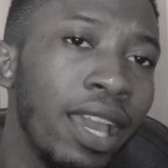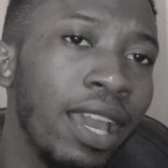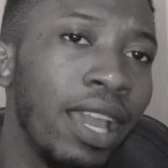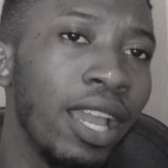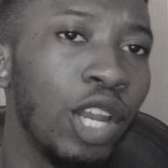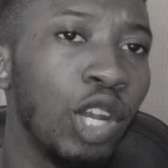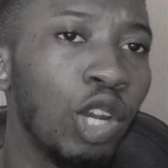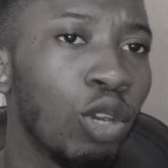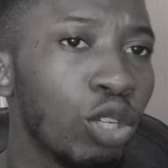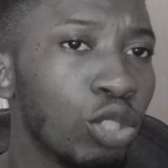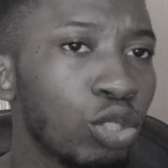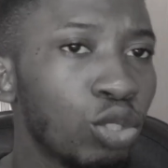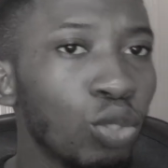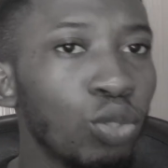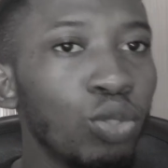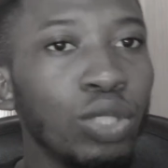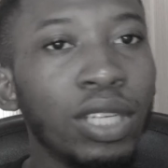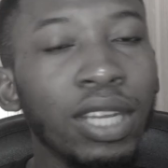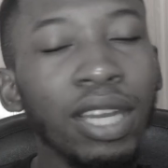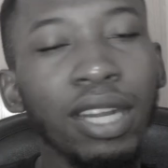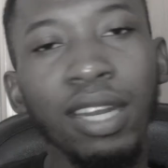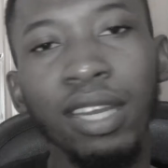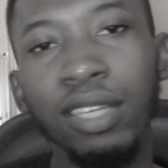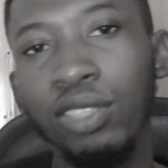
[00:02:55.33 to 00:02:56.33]
And also you
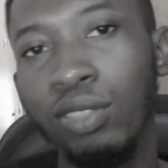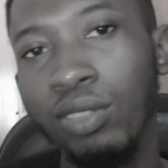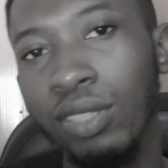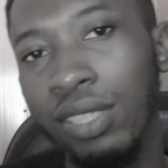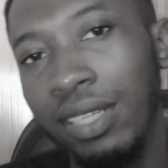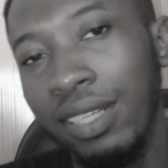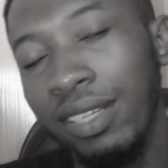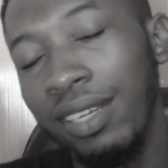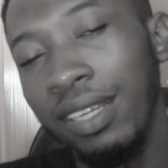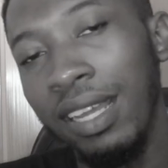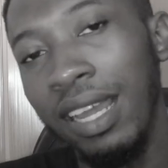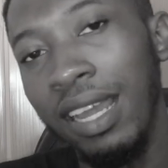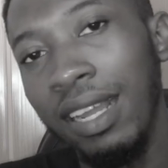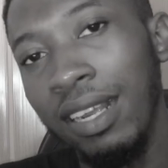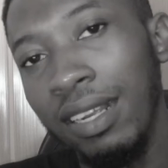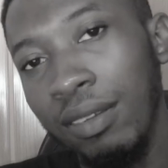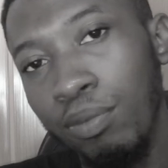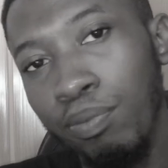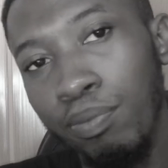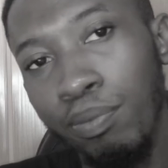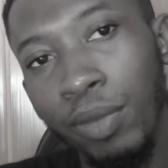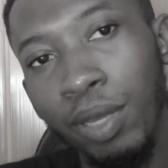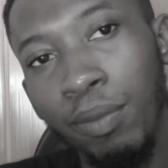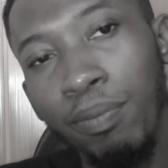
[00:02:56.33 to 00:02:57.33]
can also create
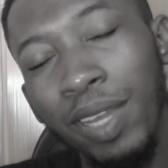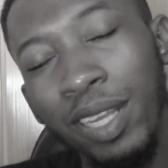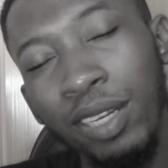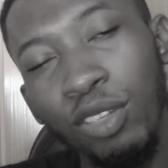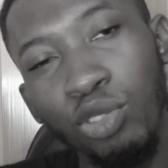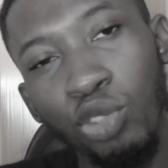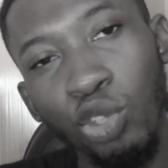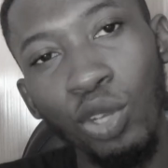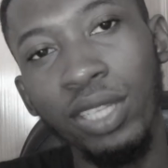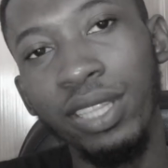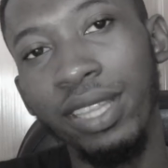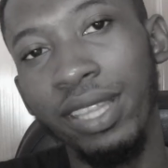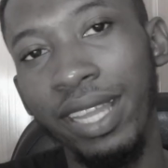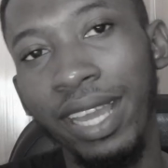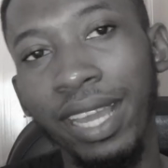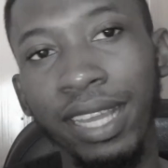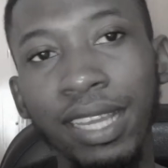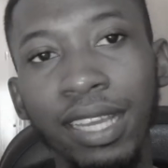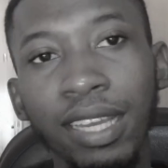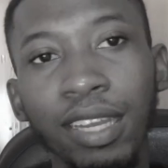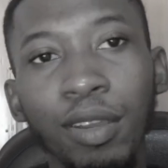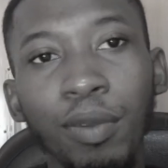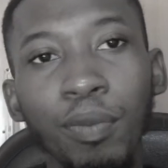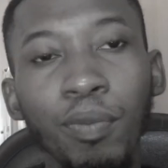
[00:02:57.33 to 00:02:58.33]
a, make do it like
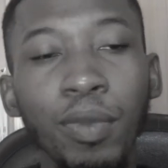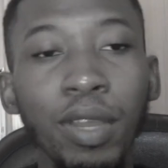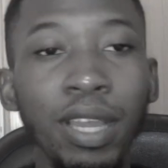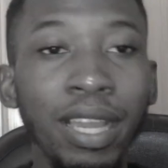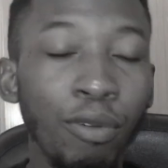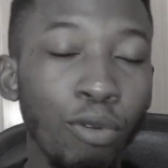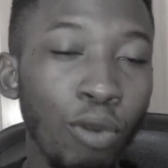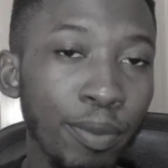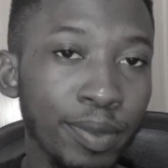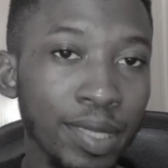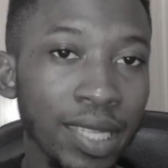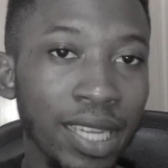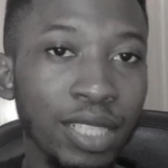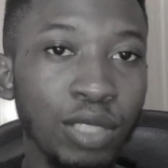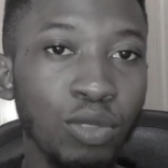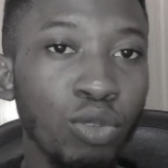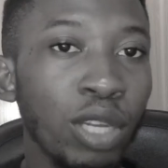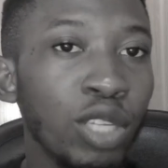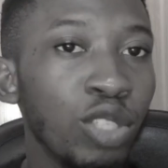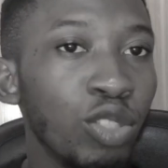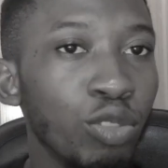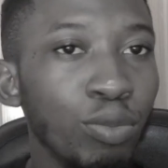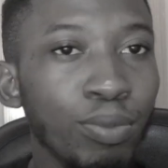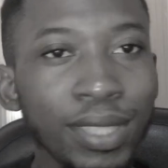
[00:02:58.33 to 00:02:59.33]
um a website
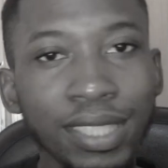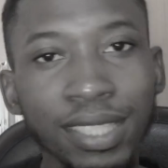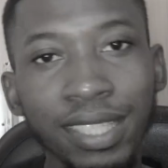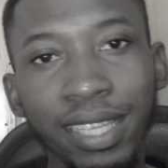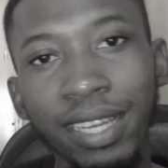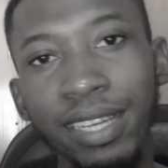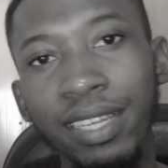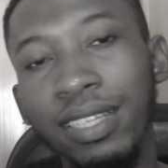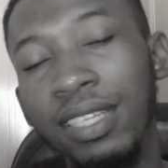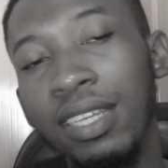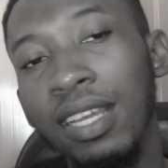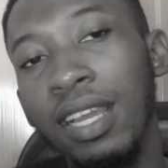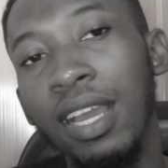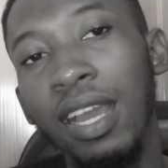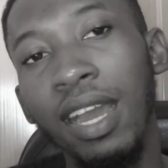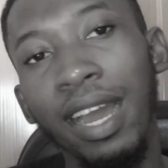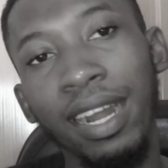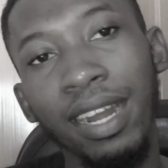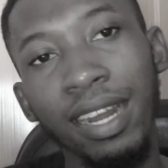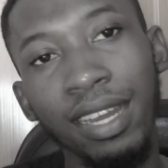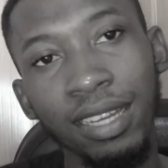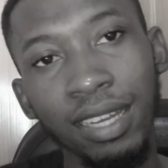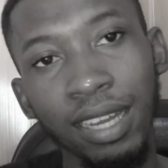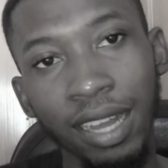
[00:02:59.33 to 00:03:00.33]
where you'll be selling
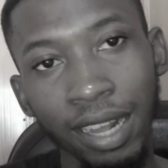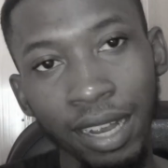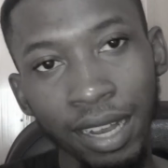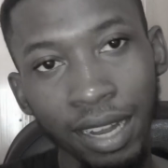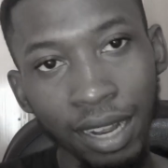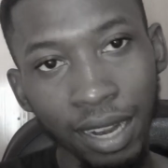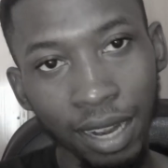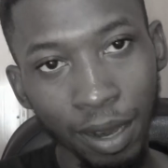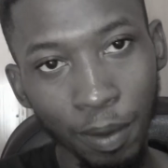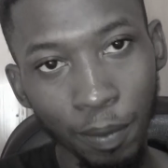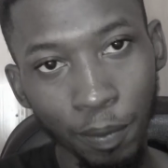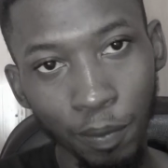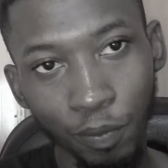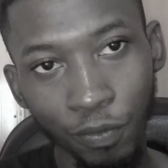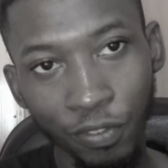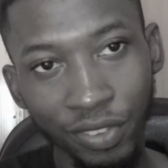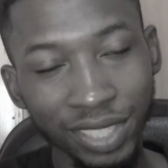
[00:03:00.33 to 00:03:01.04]
other other um